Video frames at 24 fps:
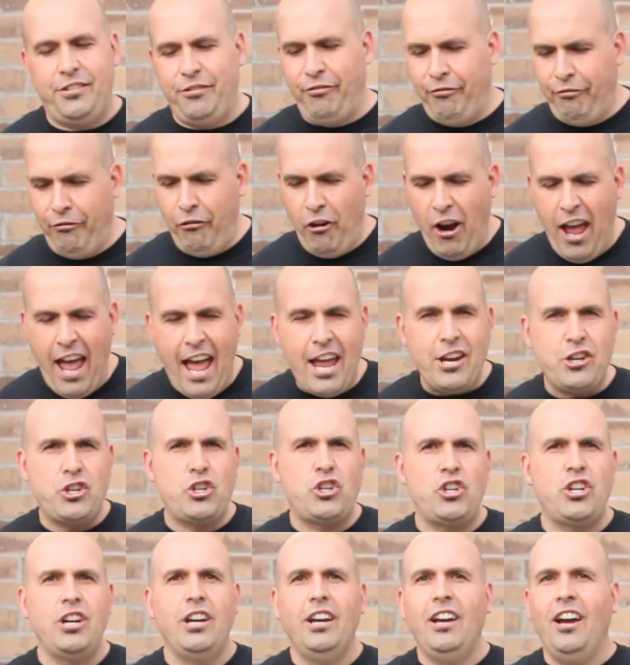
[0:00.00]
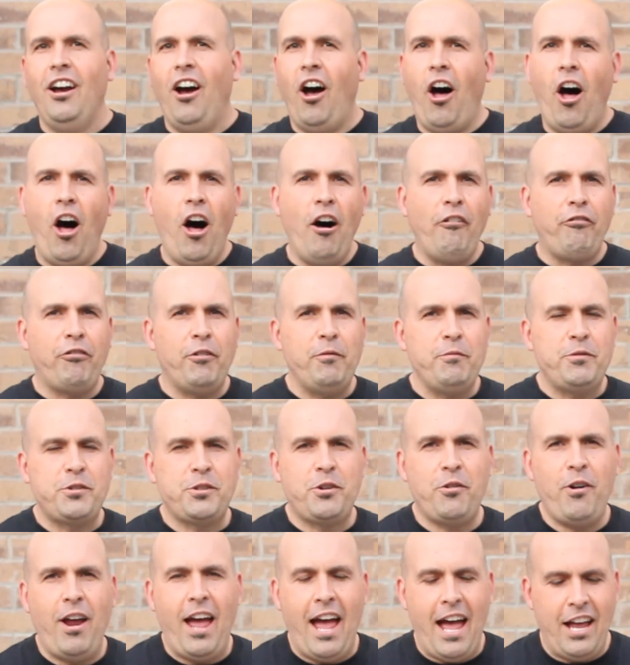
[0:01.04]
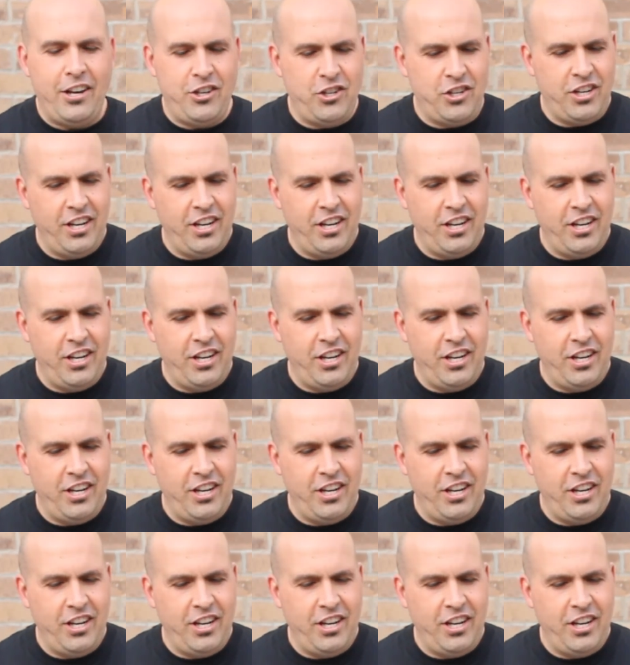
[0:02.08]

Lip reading: fresh, all from scratch,